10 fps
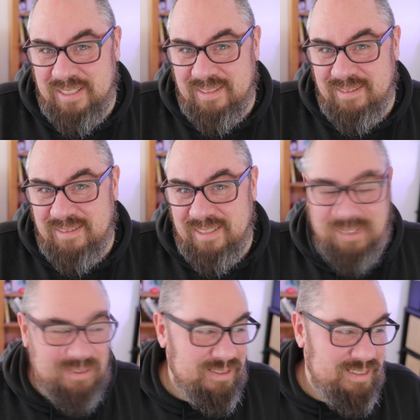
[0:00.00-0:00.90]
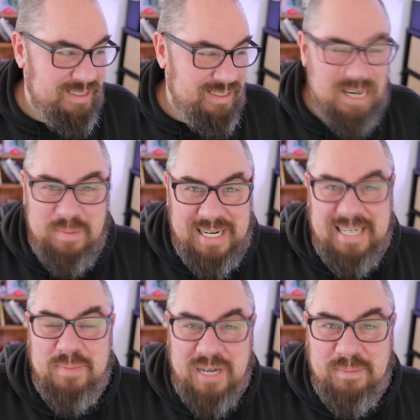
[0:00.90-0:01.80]
and, you know,
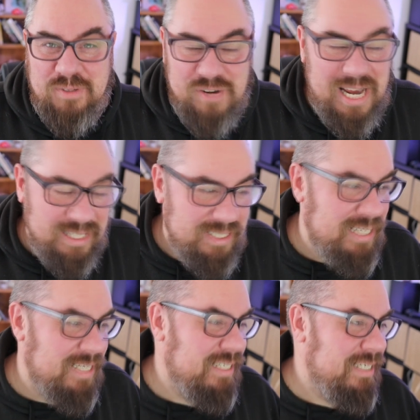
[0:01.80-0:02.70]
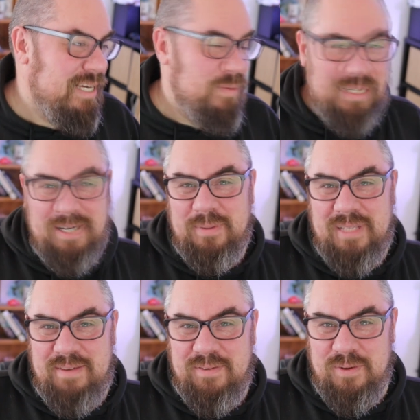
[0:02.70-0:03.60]
Terminator becomes a reality. But I will
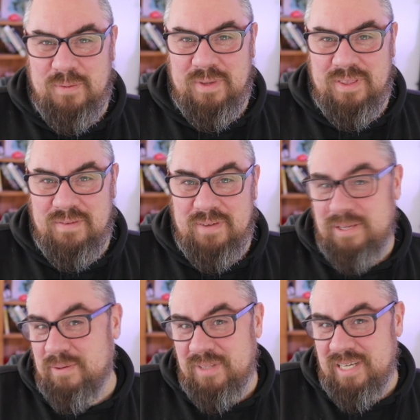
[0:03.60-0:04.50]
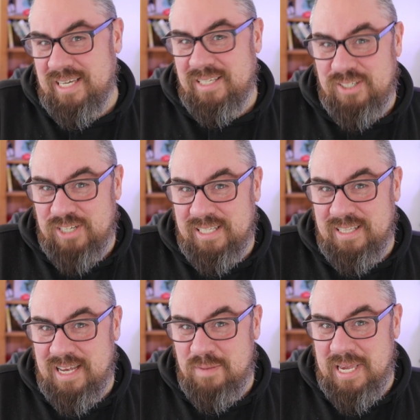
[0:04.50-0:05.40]
leave you with the video that it
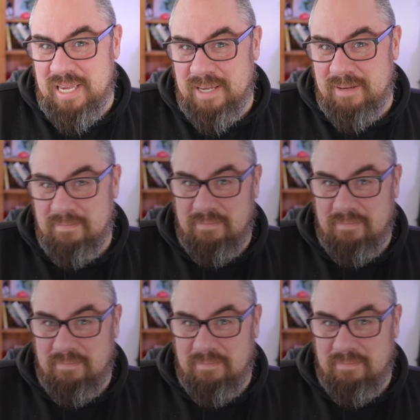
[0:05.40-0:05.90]
suggested I make.